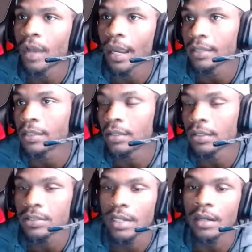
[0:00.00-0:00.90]
I can turn
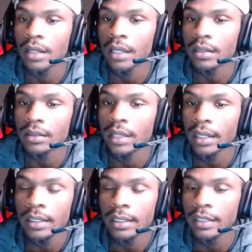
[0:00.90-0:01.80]
those on at
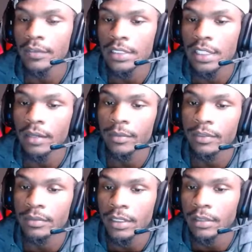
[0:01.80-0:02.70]
any given
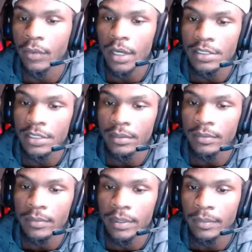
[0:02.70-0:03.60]
time and watch it
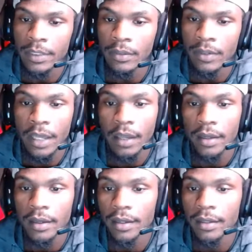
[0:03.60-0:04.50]
and be okay.
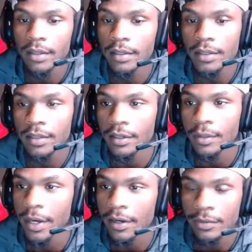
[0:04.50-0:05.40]
You know, no
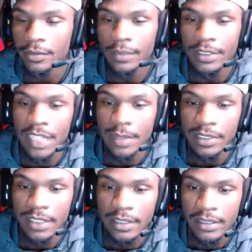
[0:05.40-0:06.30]
matter what time of
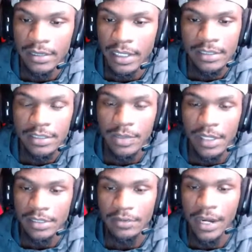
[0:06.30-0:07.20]
day it is, I can just
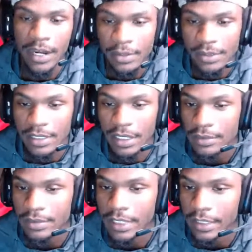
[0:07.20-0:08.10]
watch it for hours and
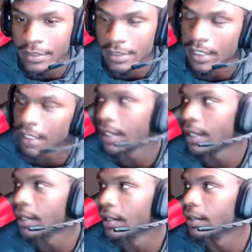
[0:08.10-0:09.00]
hours and hours.
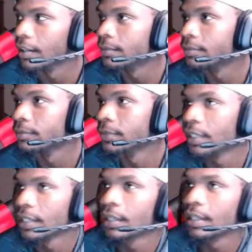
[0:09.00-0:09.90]
Um,
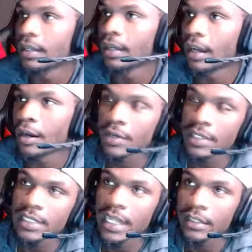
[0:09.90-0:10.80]

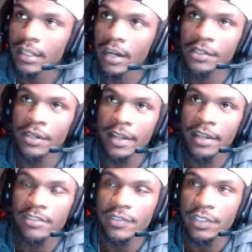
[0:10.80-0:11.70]
Always liked Law and Order
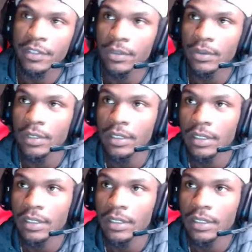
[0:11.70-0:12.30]
SVU.